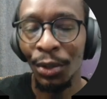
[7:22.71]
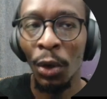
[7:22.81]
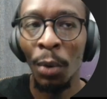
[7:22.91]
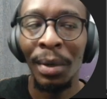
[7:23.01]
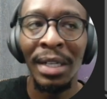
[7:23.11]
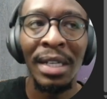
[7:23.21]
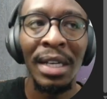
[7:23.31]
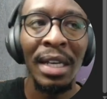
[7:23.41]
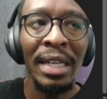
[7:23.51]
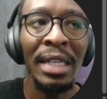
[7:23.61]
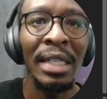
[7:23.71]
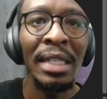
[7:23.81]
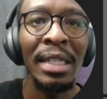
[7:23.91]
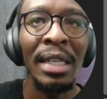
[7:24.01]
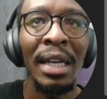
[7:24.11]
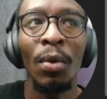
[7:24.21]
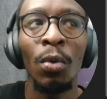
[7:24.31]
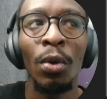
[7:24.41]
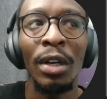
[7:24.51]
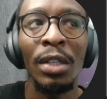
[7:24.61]
So operator is
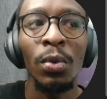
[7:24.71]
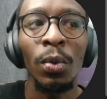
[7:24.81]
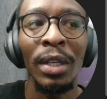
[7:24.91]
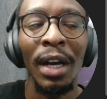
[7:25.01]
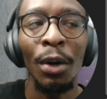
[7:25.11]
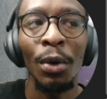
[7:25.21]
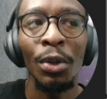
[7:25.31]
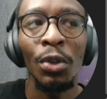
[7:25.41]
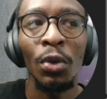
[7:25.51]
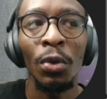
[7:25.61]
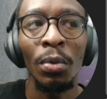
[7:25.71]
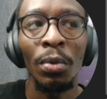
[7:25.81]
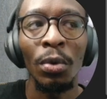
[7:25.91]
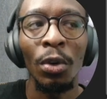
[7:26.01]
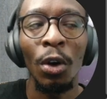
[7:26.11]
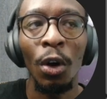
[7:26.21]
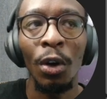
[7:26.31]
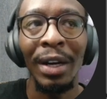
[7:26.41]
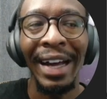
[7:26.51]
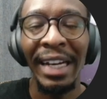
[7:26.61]
what we are going to
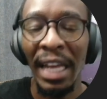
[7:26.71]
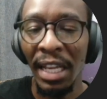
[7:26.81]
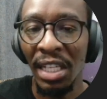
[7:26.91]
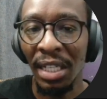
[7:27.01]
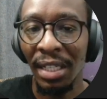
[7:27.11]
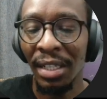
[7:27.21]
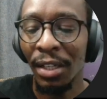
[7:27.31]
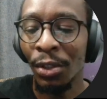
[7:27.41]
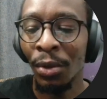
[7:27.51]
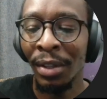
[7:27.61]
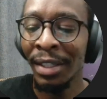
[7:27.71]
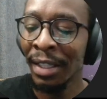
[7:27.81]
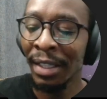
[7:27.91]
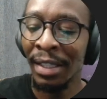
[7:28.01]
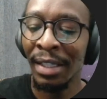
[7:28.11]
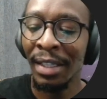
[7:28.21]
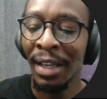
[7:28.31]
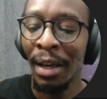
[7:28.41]
call an agent. So this is